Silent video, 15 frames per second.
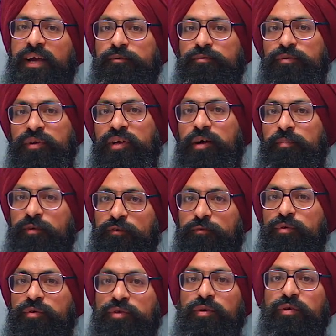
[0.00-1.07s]
I wrote a couple of
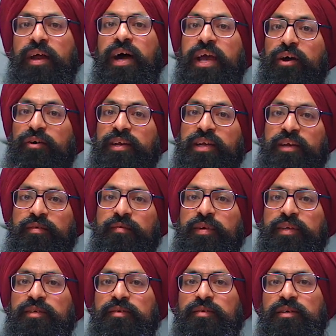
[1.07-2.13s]
books on Ionic,
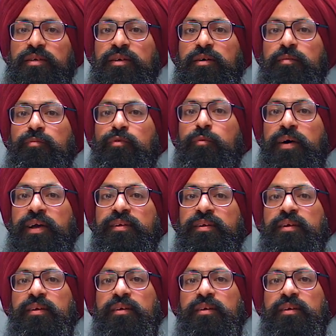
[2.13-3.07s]
which is a mobile